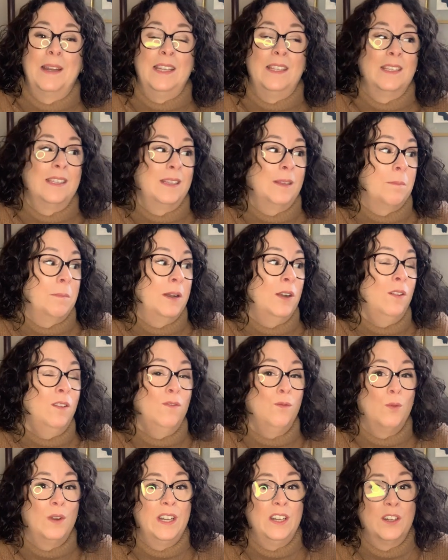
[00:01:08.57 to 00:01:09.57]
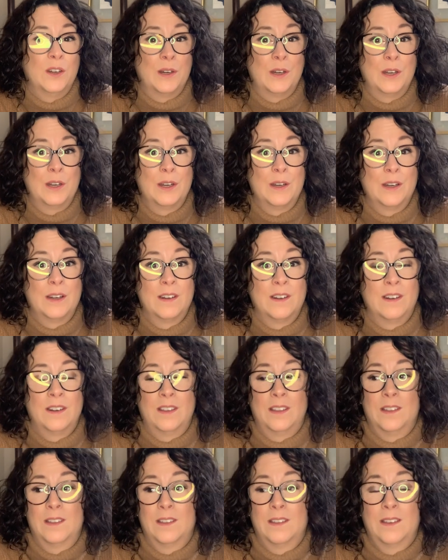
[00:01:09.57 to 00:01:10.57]
it's the middle of winter.
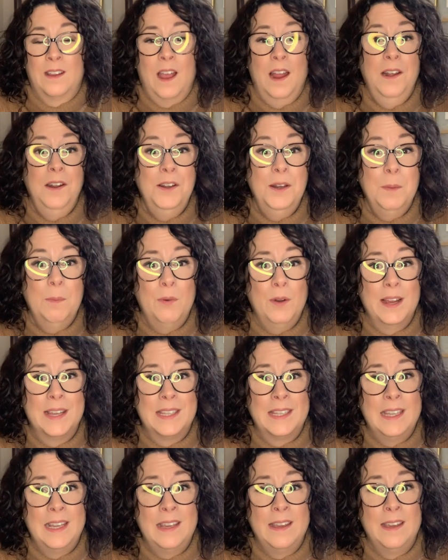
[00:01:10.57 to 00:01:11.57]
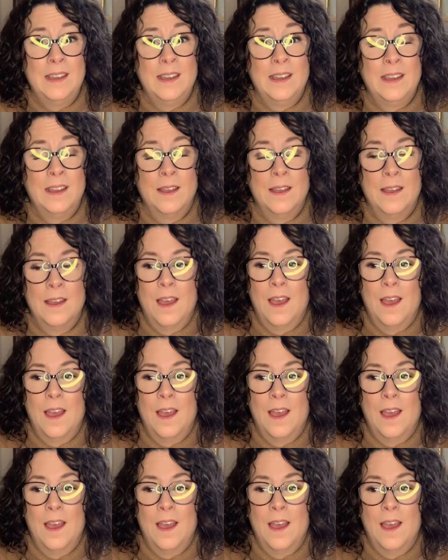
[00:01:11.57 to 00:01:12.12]
It's kind of depressing.